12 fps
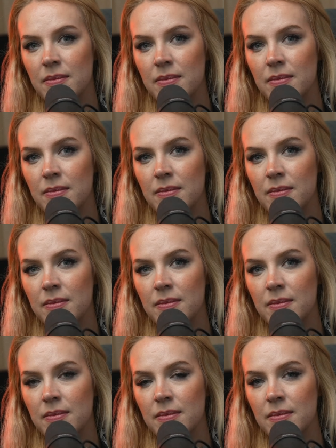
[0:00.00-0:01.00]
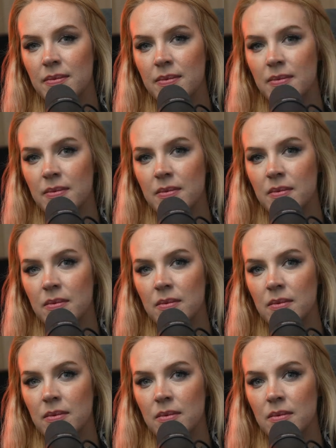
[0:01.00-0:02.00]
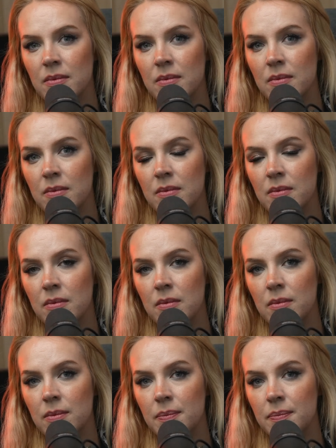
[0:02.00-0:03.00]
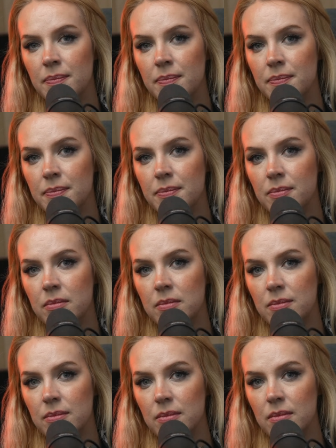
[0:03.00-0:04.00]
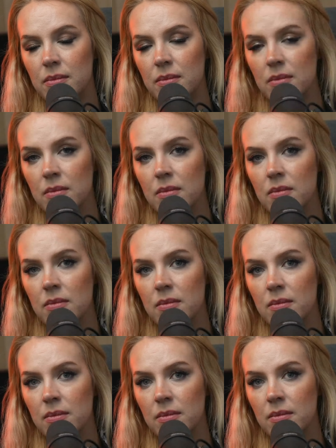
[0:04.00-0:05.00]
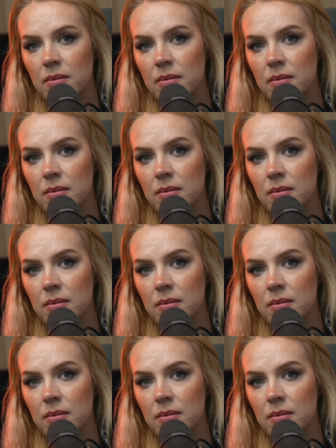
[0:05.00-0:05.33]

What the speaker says: This person isn't speaking.